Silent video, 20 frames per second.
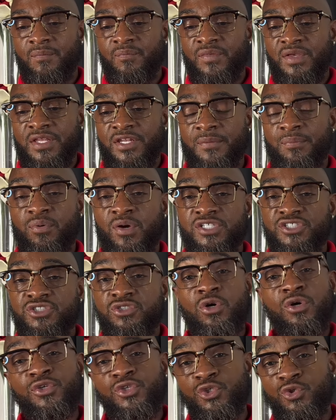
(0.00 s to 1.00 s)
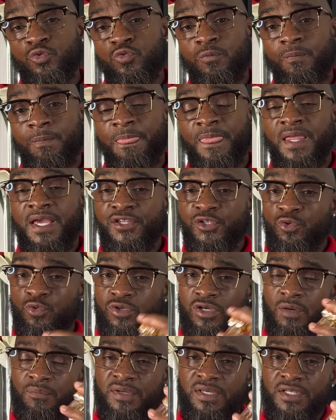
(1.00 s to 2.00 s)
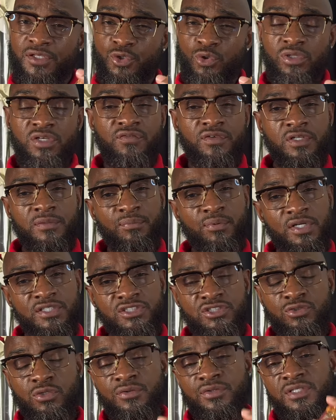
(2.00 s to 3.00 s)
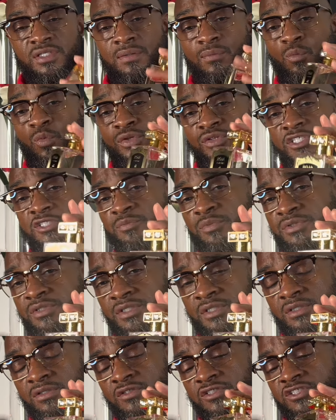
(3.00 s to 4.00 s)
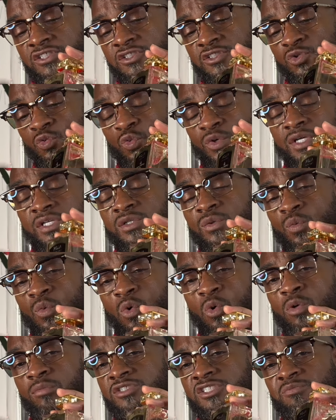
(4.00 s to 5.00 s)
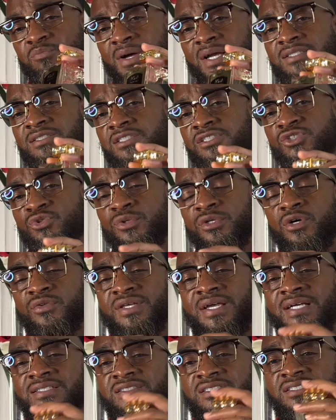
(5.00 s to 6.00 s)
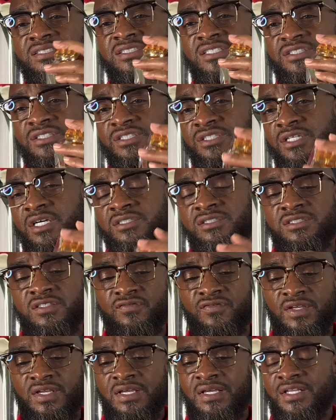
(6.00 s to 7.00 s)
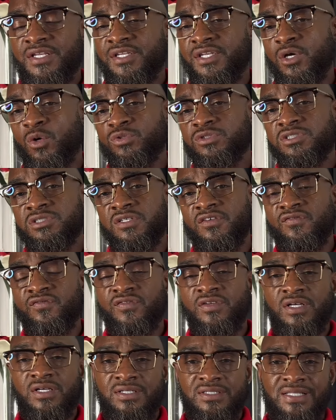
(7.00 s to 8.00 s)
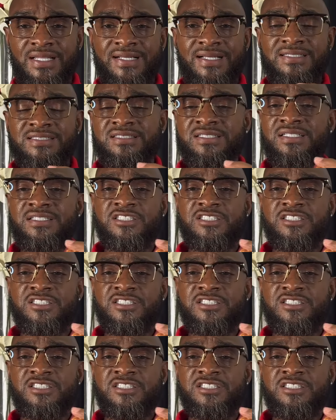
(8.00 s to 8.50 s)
an impression on you, and you come in and you leave an impression on them with this particular sweet, warm, spicy trail that has this seductive notes of, like I said,